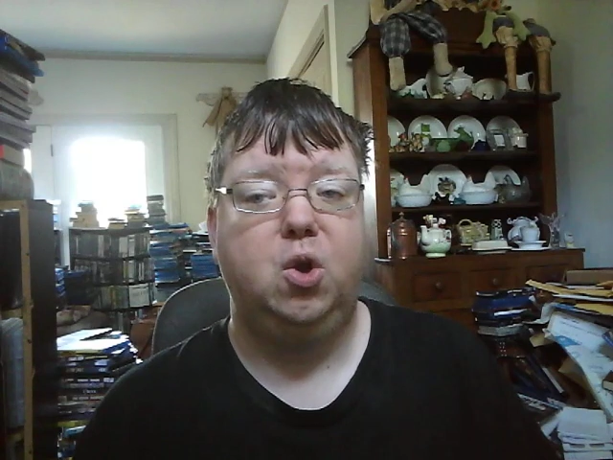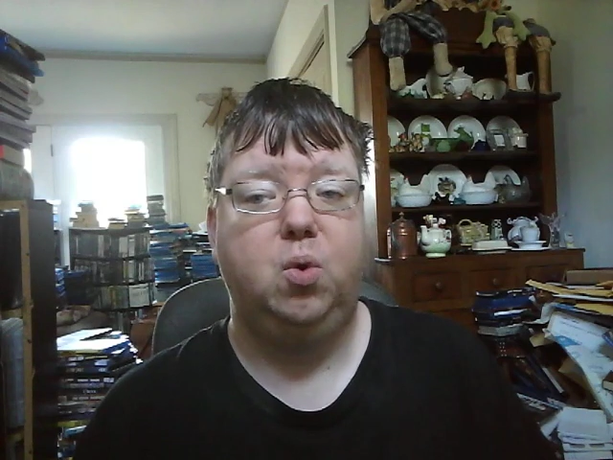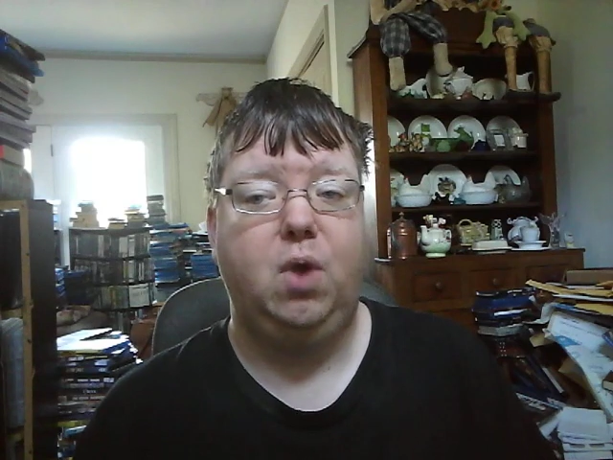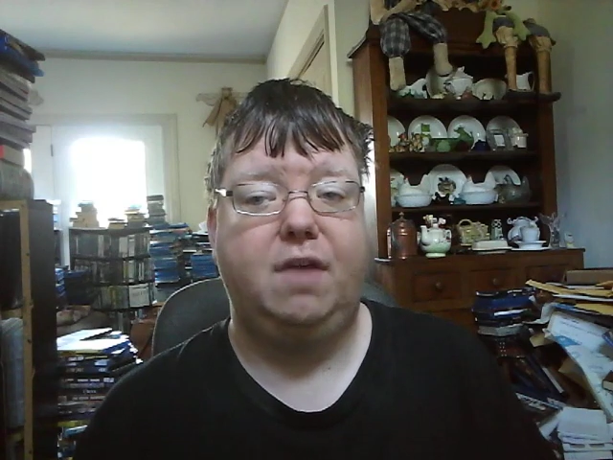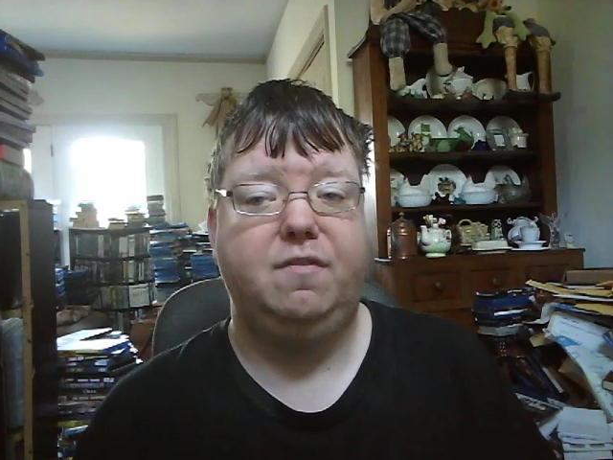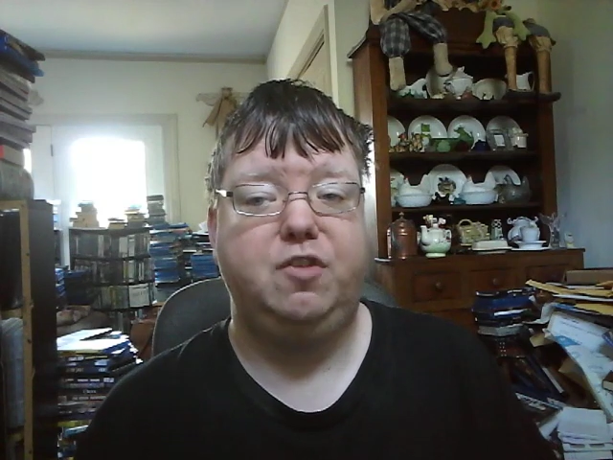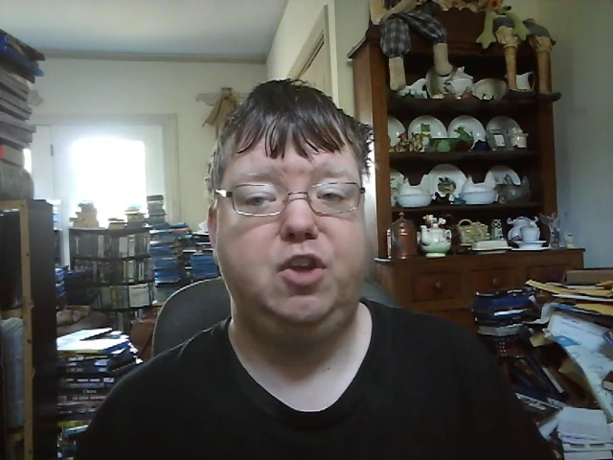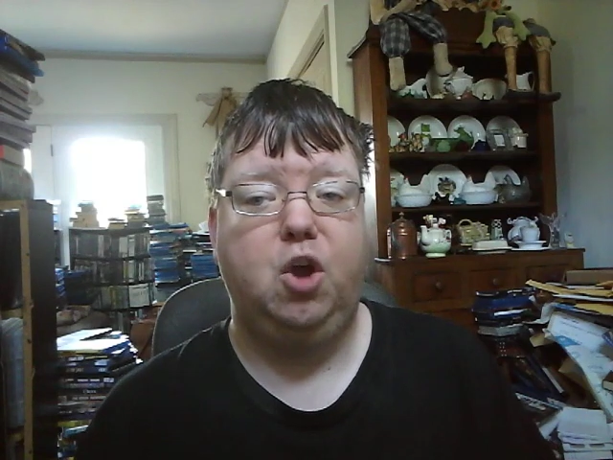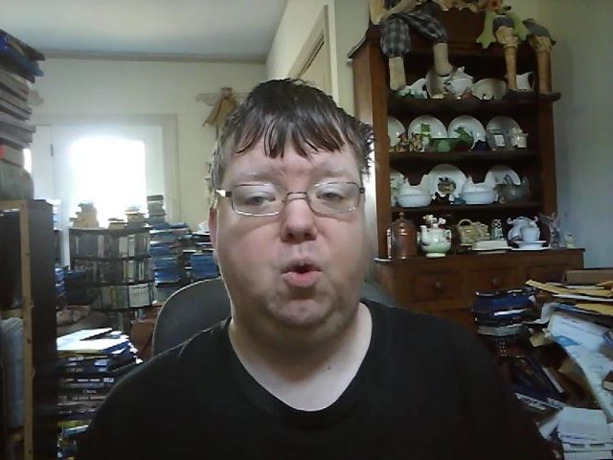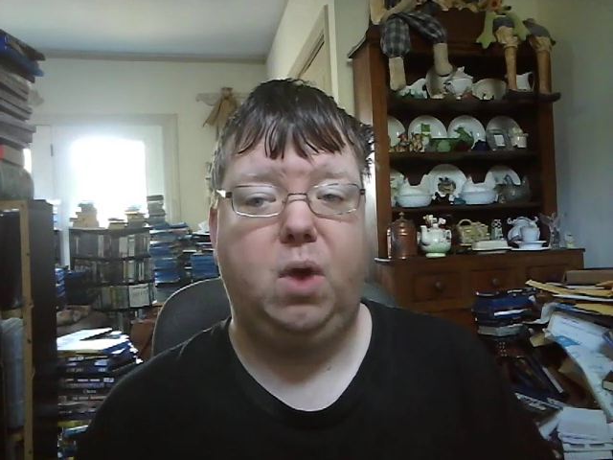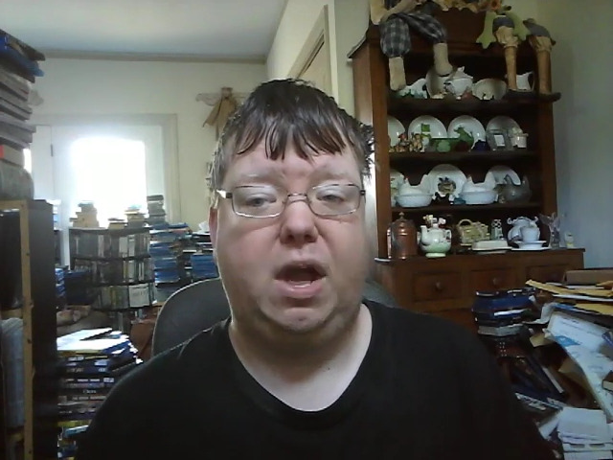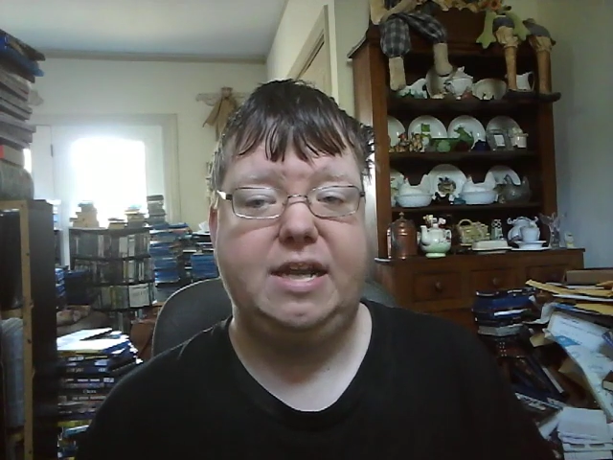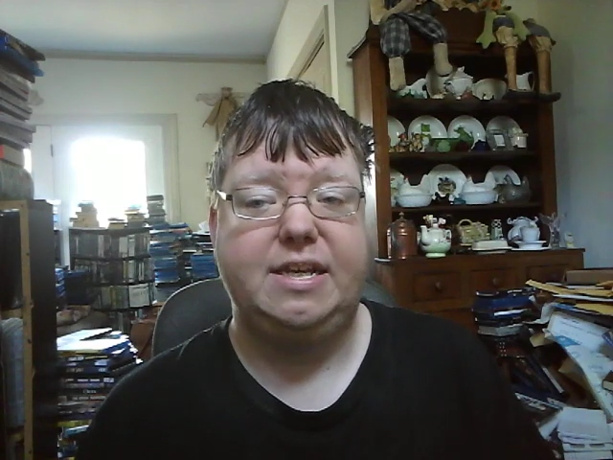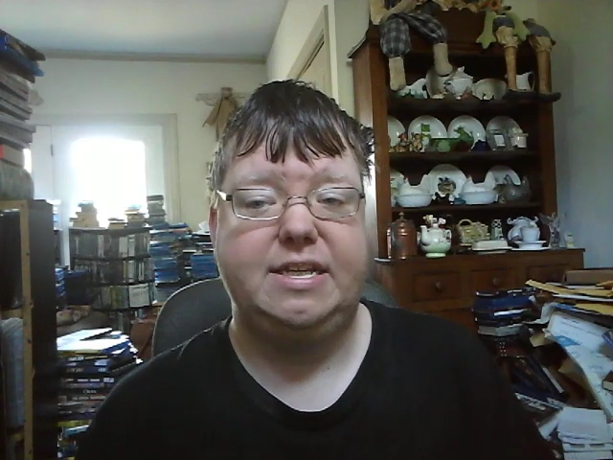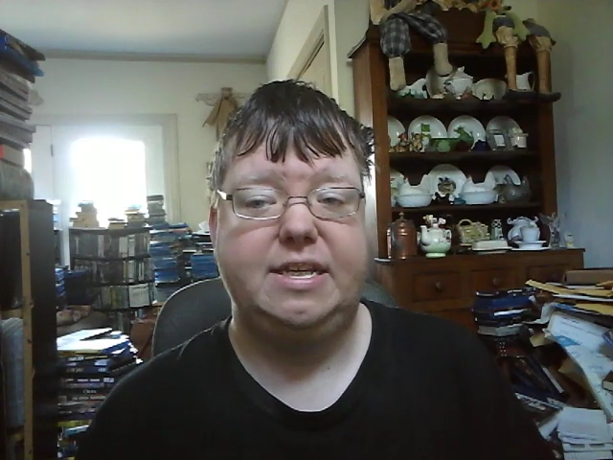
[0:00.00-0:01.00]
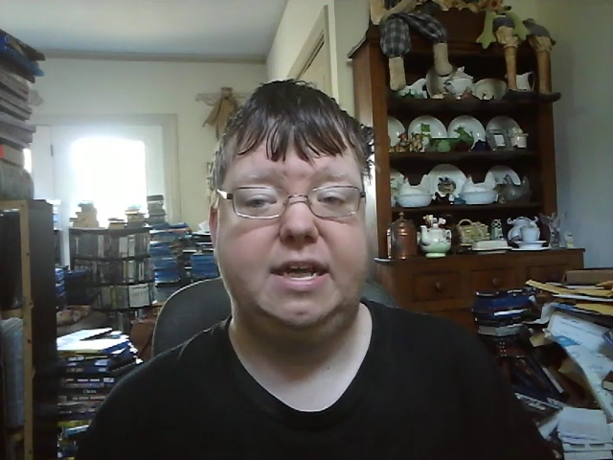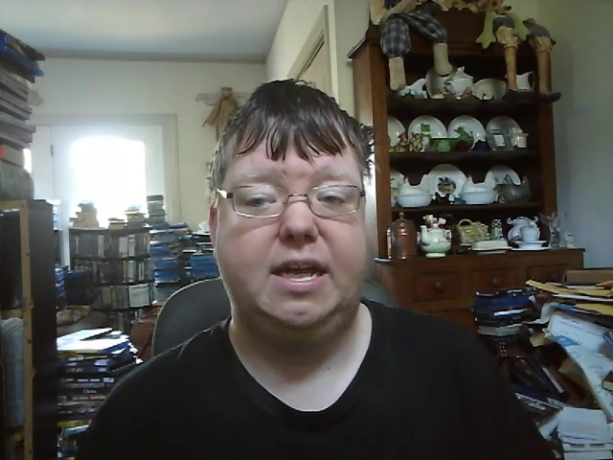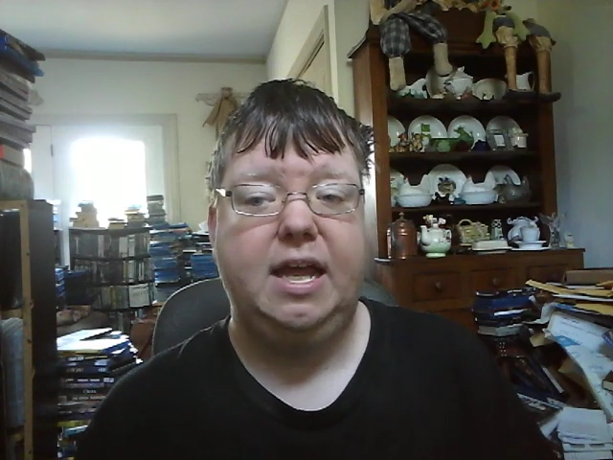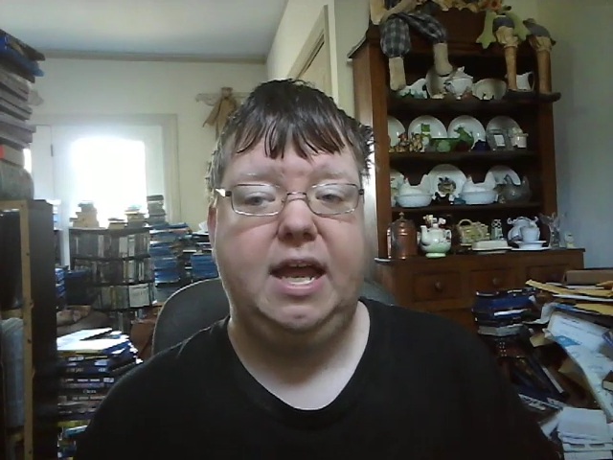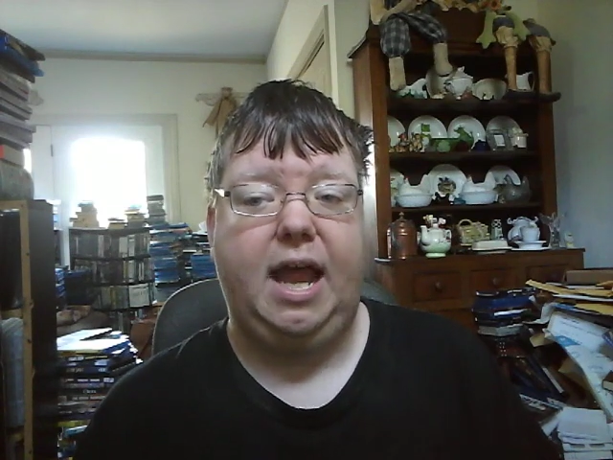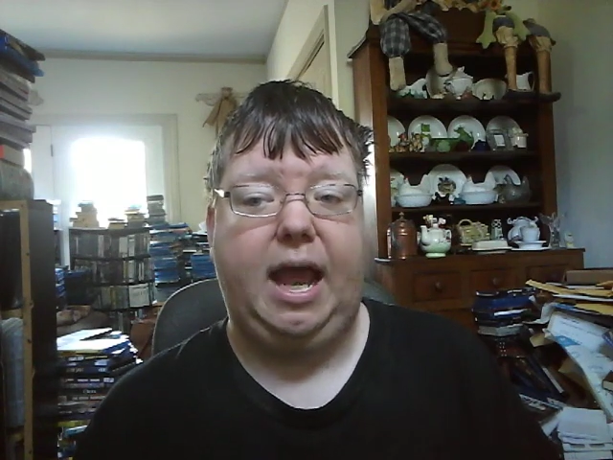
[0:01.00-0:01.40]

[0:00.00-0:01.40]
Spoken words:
who have no idea,